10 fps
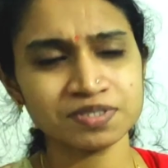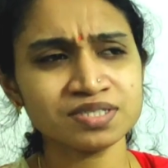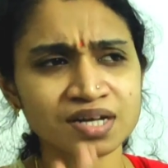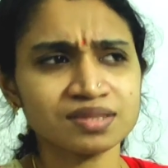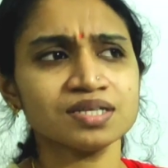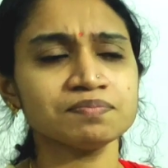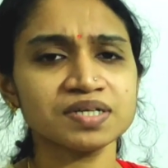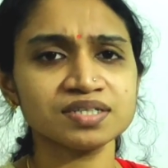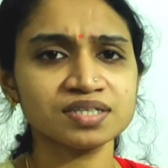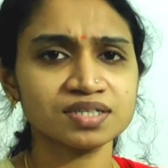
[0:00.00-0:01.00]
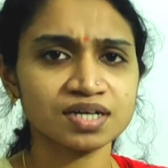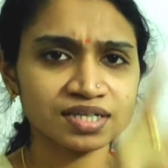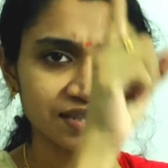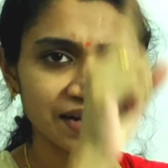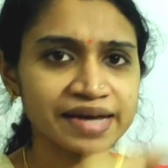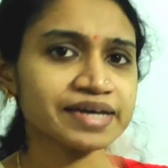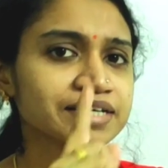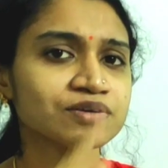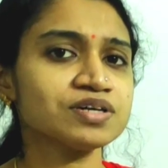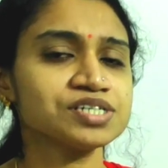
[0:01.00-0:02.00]
It's nothing but a
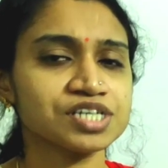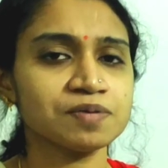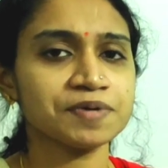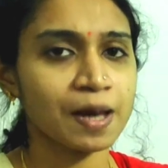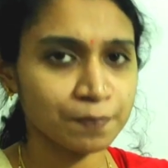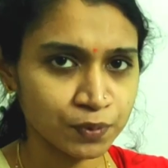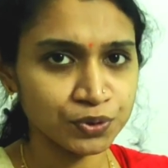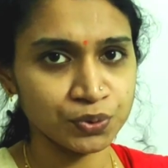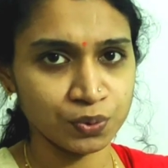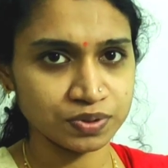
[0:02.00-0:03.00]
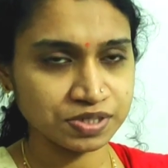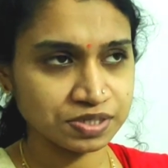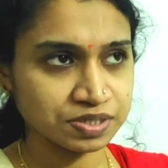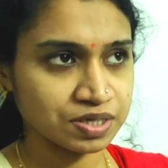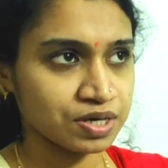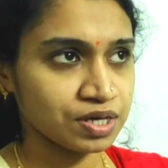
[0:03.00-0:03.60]
triangular shaped aponeurosis